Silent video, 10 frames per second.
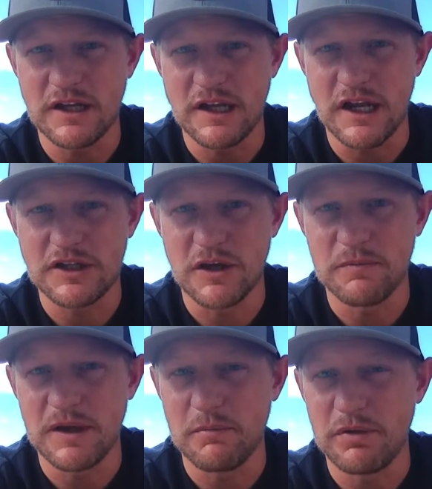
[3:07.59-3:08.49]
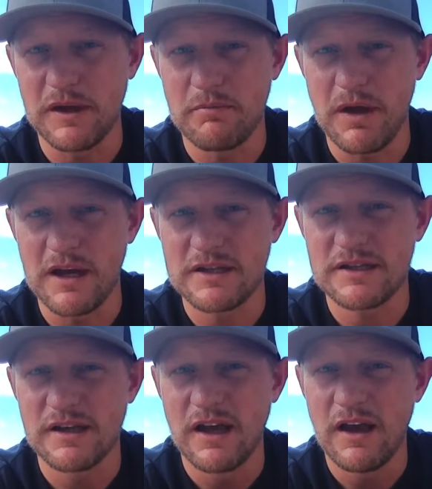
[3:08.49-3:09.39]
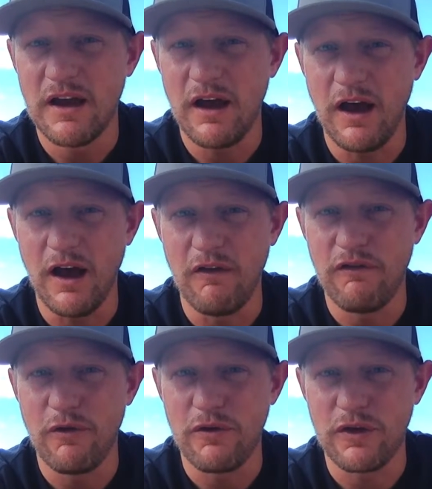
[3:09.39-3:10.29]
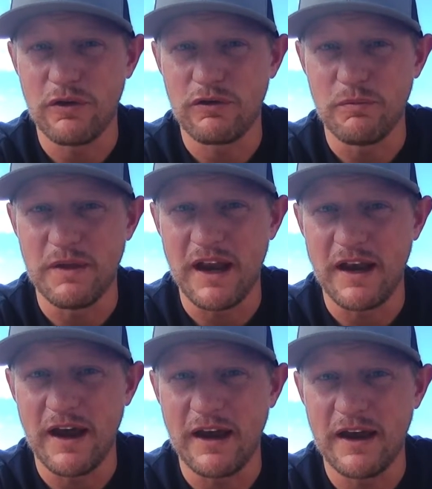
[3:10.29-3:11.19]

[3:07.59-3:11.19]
and then I jumped in, played bass for the youth group that night.